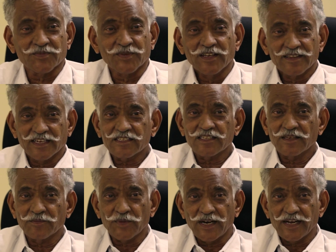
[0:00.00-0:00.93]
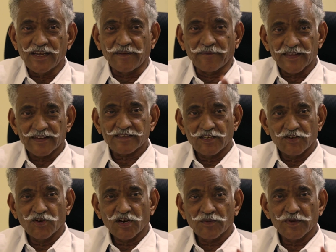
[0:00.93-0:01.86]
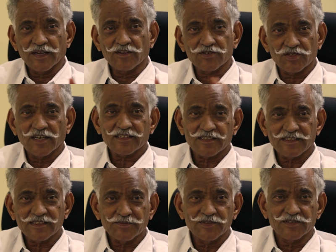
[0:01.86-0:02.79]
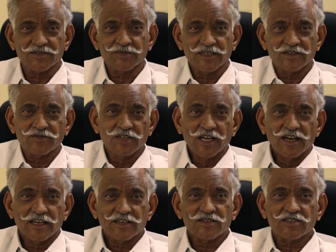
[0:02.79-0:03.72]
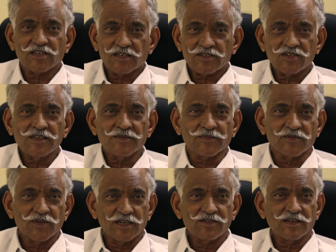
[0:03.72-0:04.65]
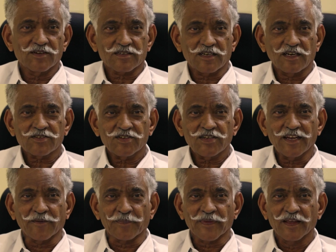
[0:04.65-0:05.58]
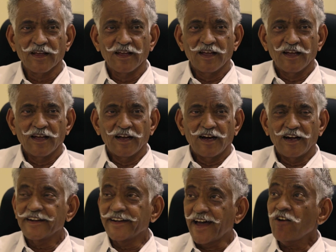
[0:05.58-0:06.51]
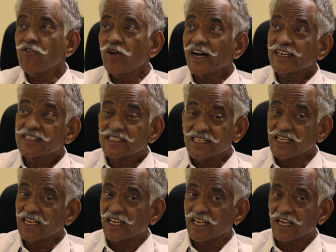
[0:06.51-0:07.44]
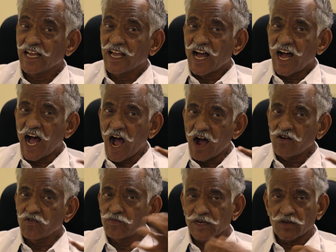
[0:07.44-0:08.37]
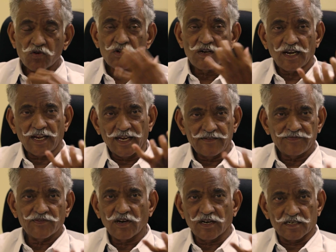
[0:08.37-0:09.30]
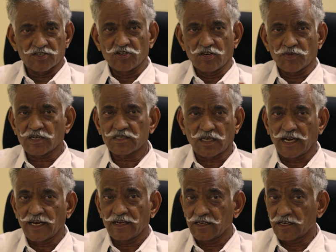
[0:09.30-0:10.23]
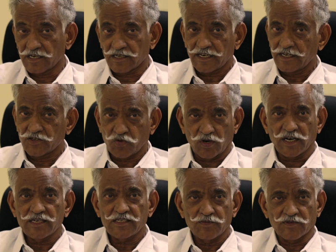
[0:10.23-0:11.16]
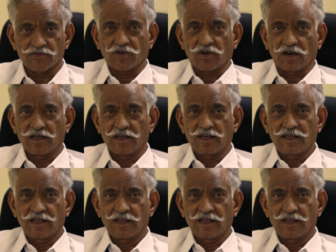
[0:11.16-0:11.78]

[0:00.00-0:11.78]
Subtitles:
to me. That's the Maya. That's the Yoga Maya. It was so accessible to me. I could talk to him. Whatever, I would talk to him. And now I see how my own life got changed. Because I had retired twice before.